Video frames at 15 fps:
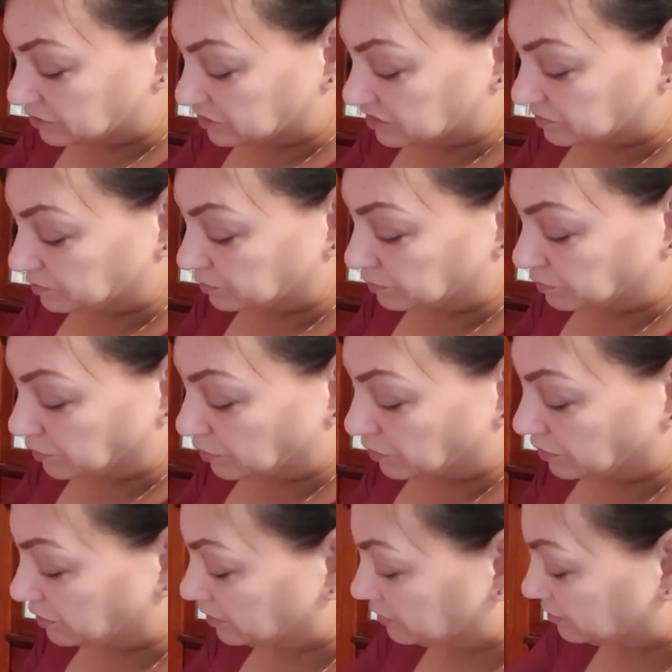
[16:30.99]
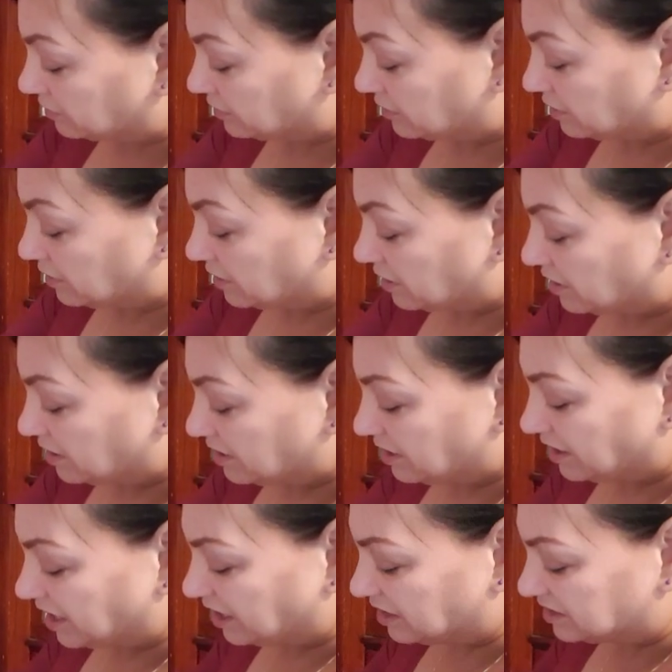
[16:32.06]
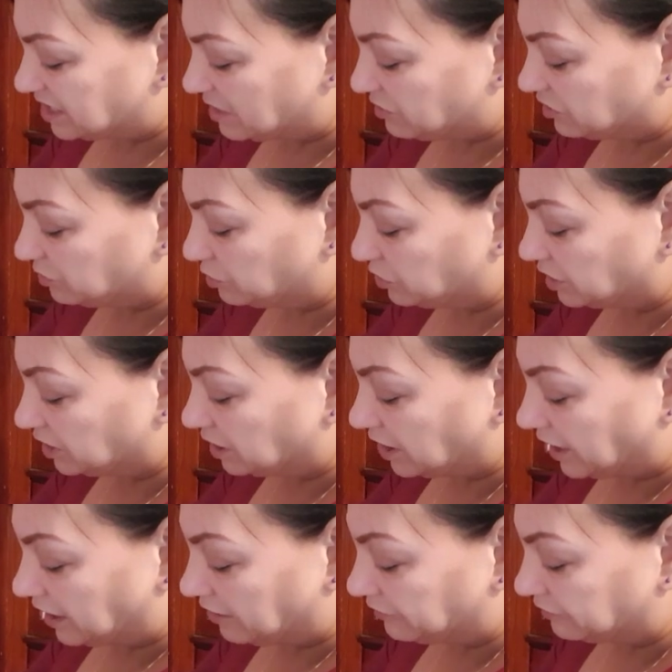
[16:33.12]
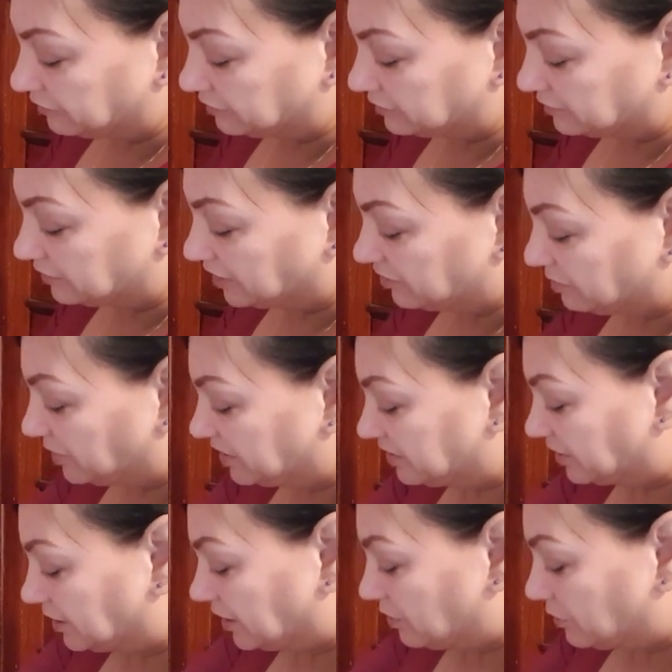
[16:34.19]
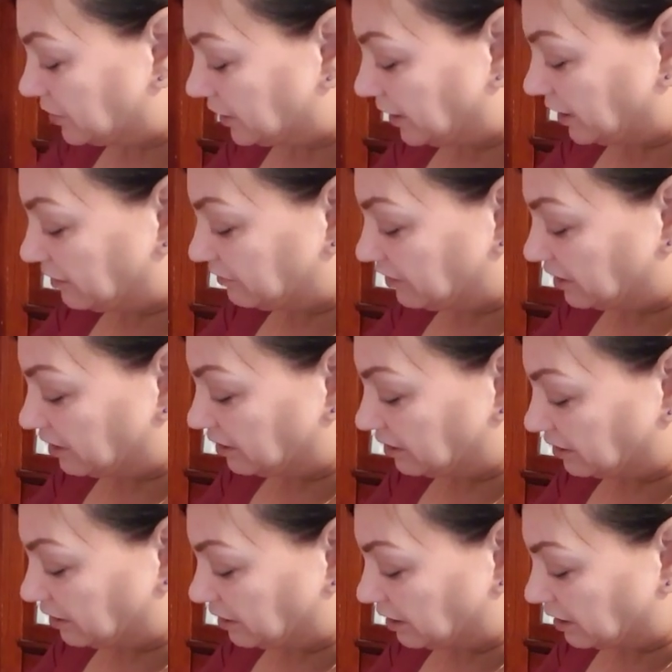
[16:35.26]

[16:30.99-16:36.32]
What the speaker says: Just pour, yeah, like a tablespoon and a half. That's basically what I have here.